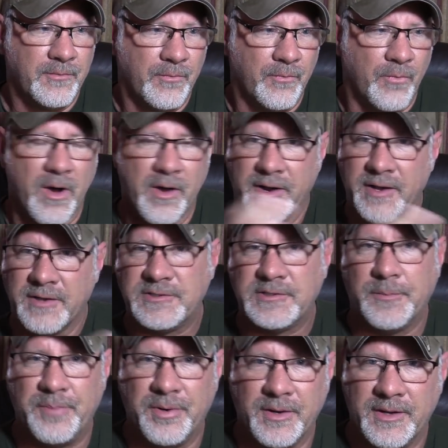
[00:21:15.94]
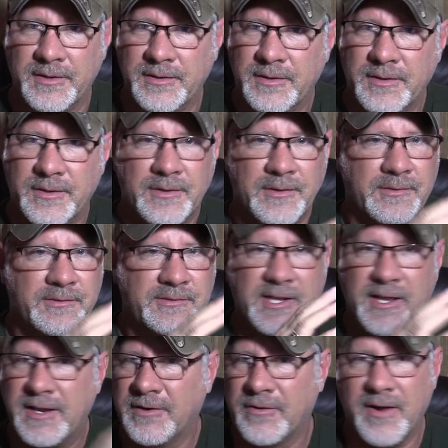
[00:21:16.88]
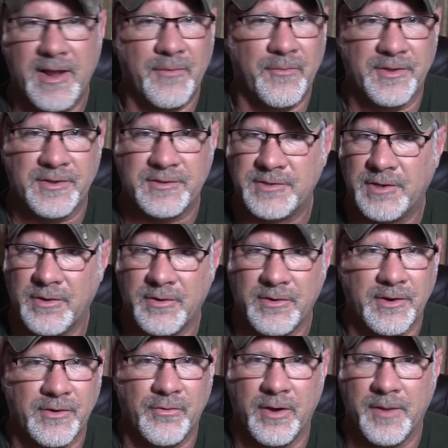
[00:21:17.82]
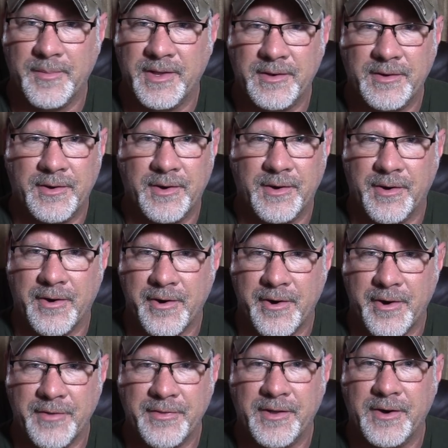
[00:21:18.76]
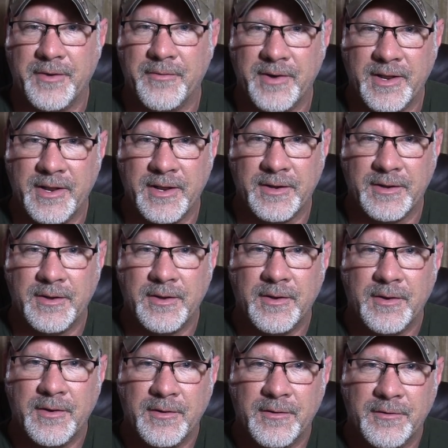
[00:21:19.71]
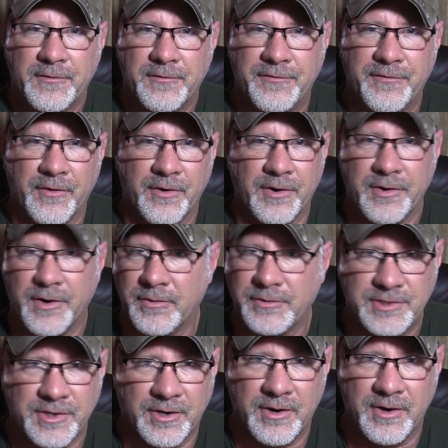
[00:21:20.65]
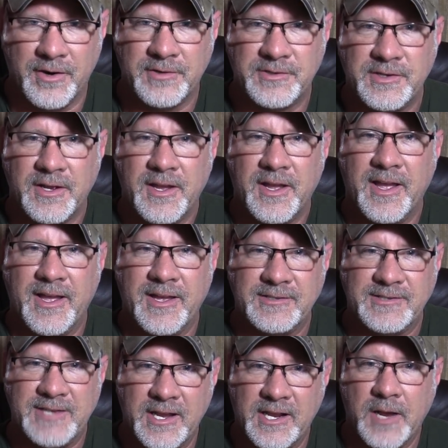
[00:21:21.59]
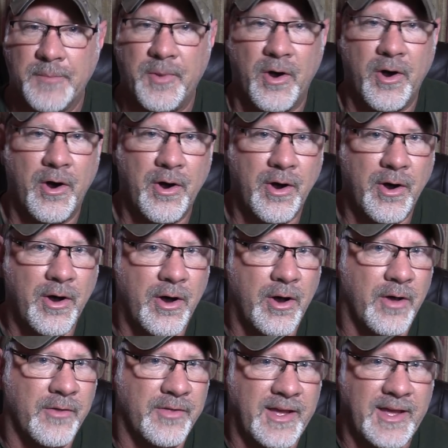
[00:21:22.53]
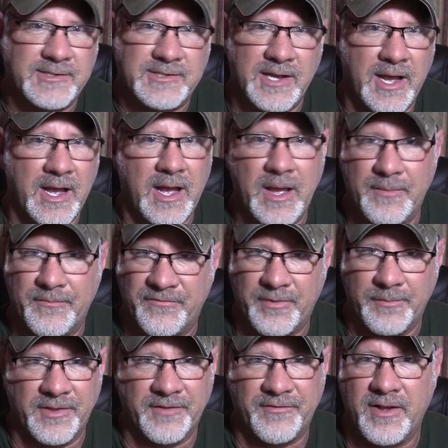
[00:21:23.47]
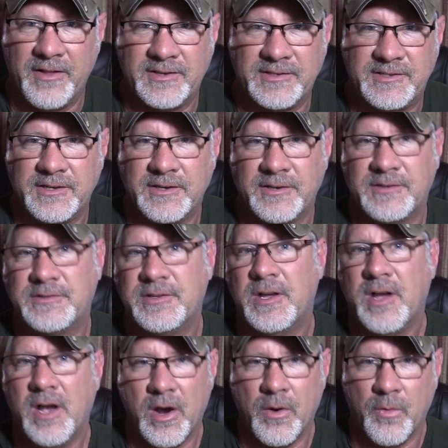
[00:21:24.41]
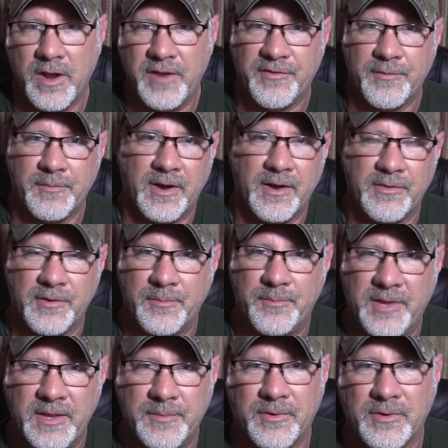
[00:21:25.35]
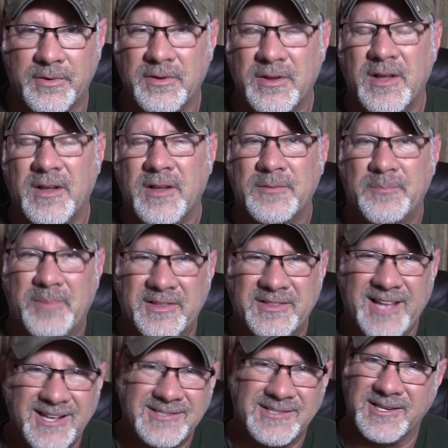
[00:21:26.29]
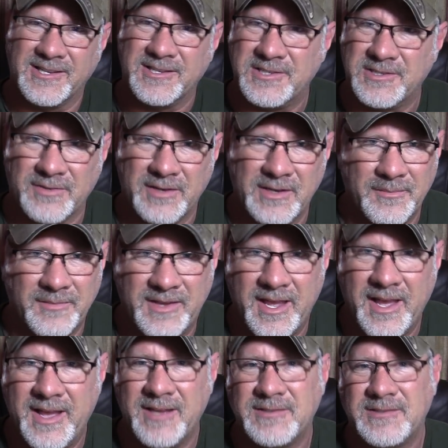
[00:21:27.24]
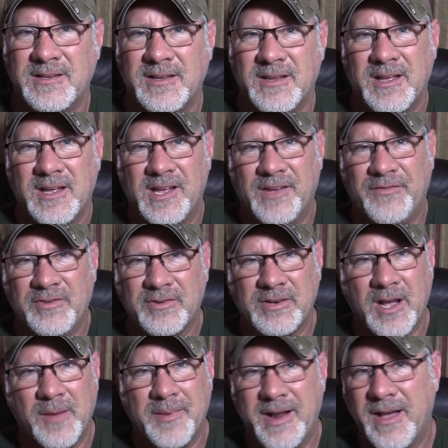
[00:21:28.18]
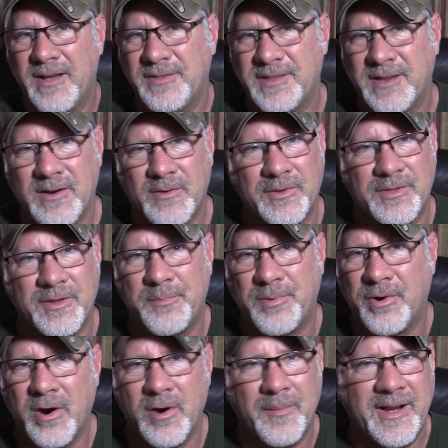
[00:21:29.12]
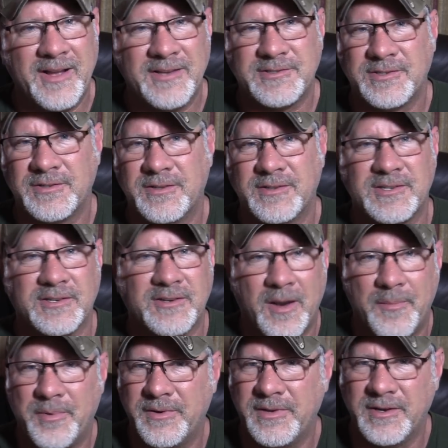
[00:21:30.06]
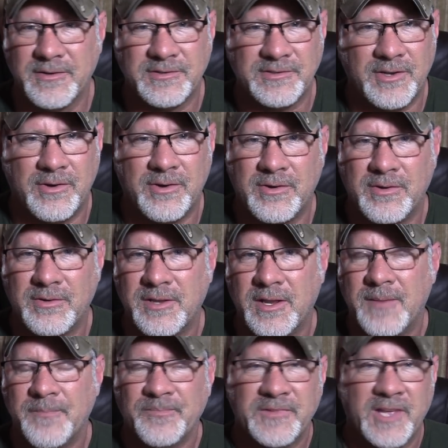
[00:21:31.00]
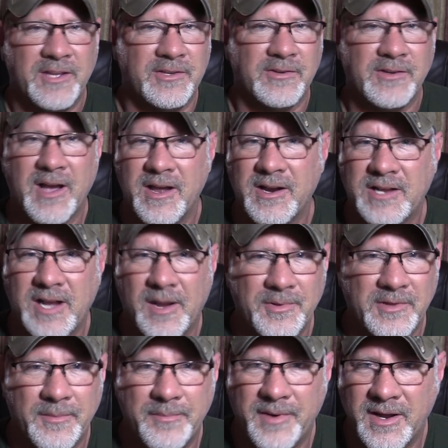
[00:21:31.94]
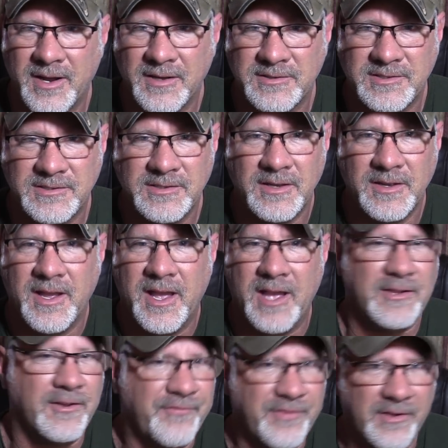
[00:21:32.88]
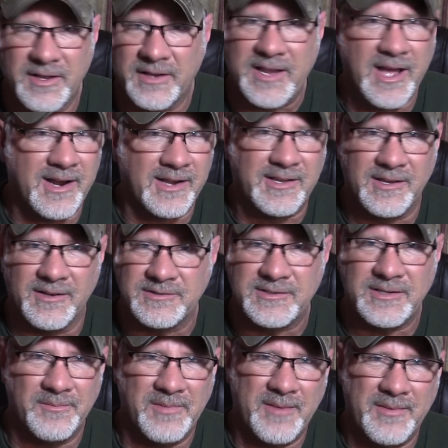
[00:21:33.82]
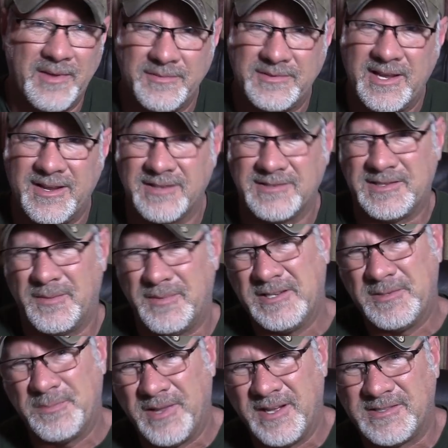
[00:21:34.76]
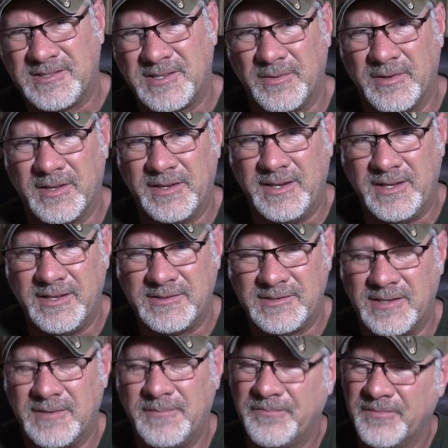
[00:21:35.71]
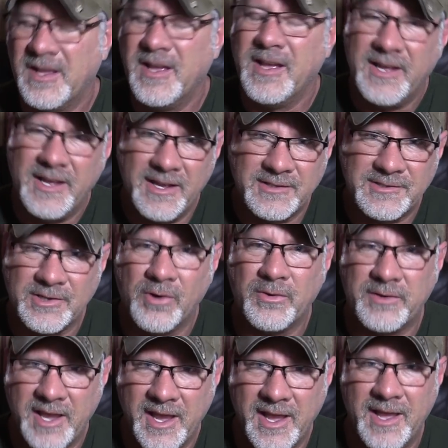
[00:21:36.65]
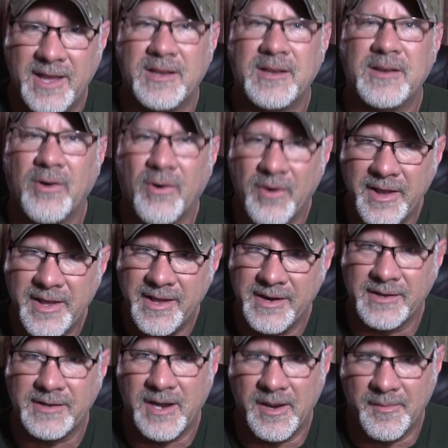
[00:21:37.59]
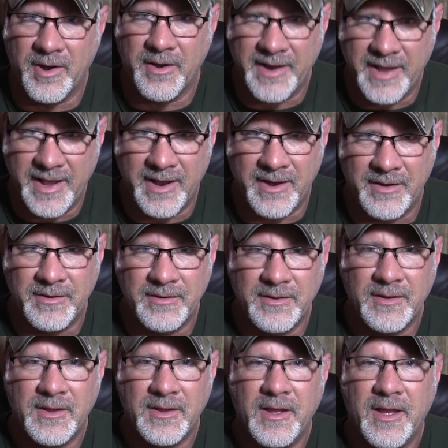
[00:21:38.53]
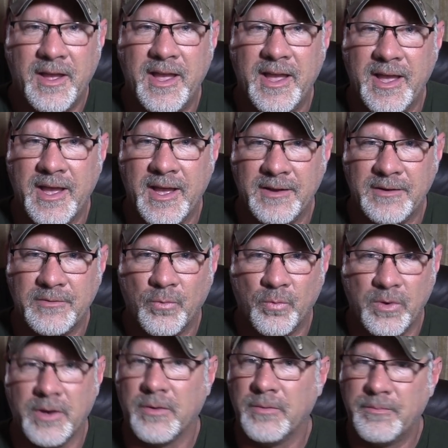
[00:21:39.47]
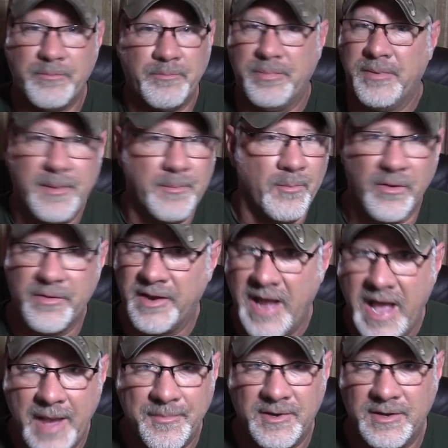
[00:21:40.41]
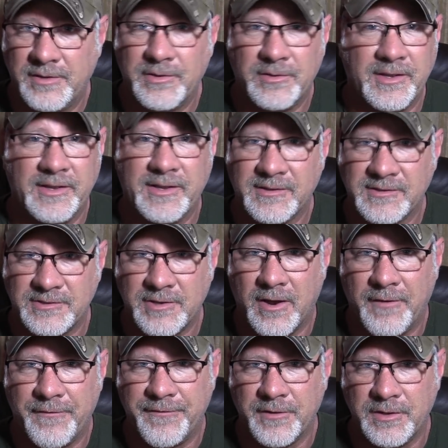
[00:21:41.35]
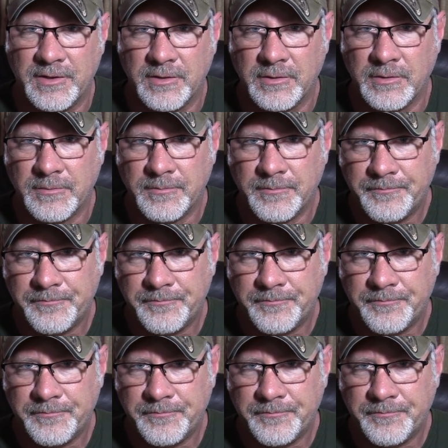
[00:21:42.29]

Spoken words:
want us to put 10 grand worth of solar equipment on their rig for no charge and take up all that time from the volunteers away from other people. But that's an extreme case. If you're coming out there with a ProMaster that's a couple years old and you got a couple of bucks and you're feeling kind of guilty, maybe I'm taking somebody's place that really needs it, it's okay. Go ahead and come on out and we'll be more than happy to do the install for you.